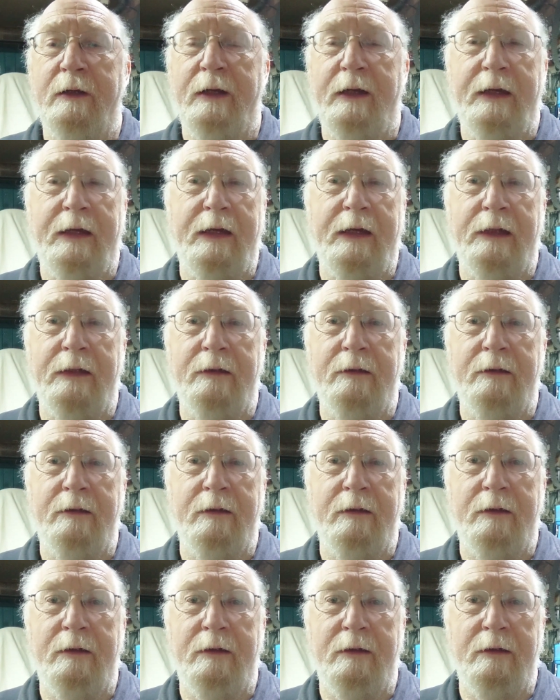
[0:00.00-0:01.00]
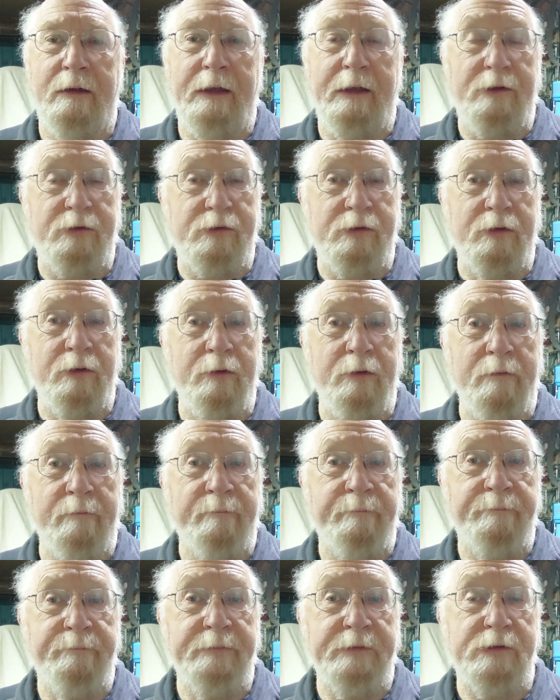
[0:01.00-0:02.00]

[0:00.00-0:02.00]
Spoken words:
and it's a good one.